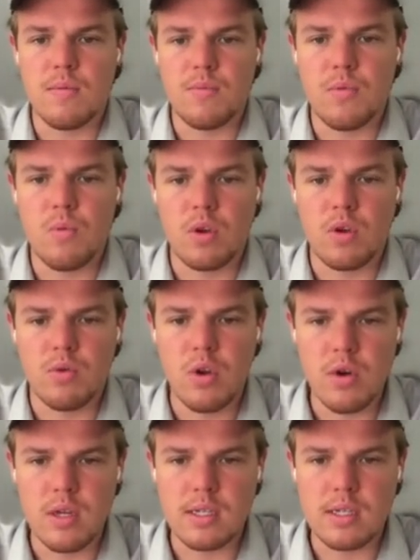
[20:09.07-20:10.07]
what you'll
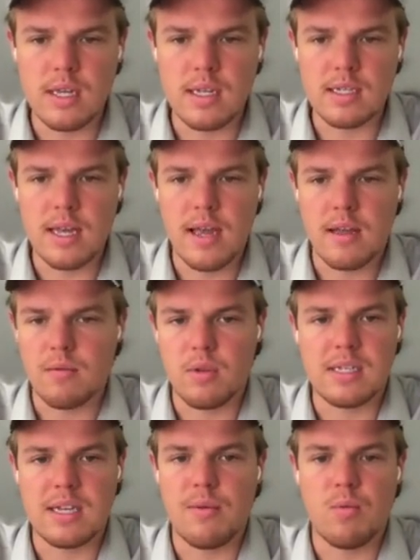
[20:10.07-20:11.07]
notice is that, let's
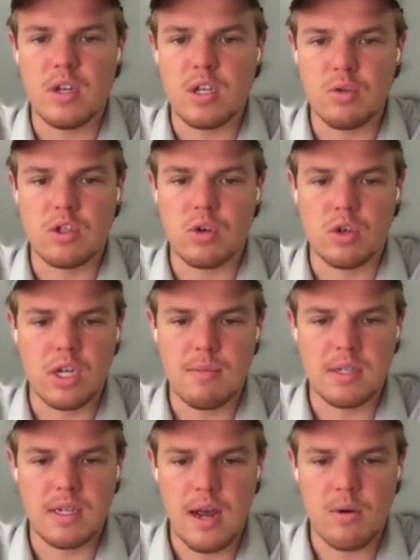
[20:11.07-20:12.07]
say we just do the search name
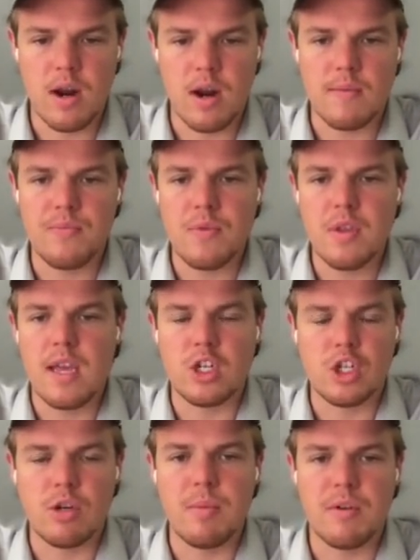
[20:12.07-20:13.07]
as that, right? It
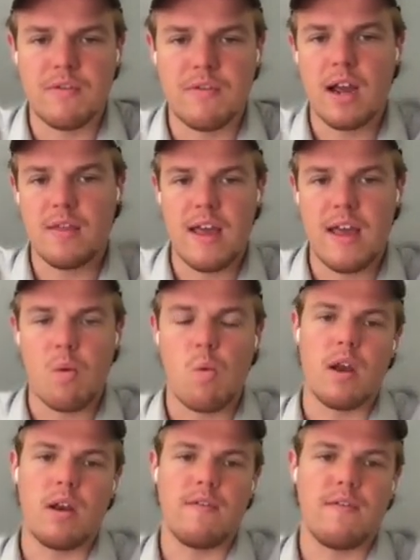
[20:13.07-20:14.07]
should be able to find that
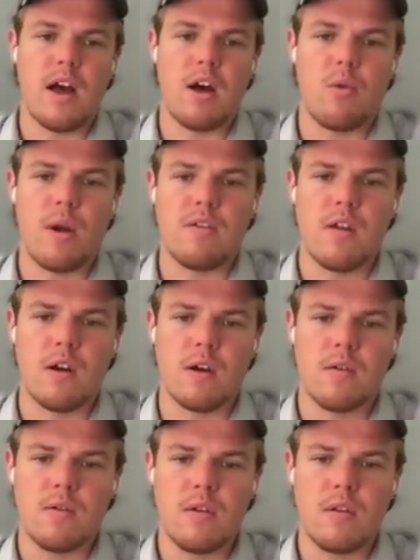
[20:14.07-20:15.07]
one file right there.
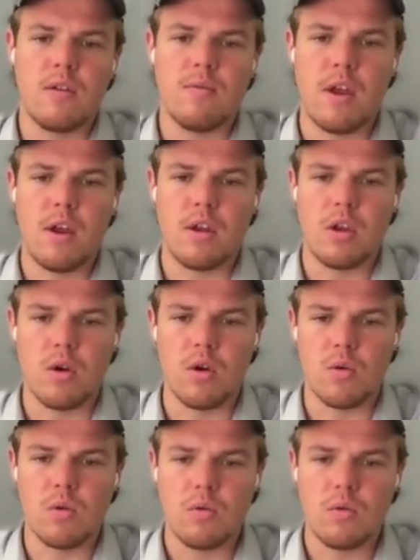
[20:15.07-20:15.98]
There you go.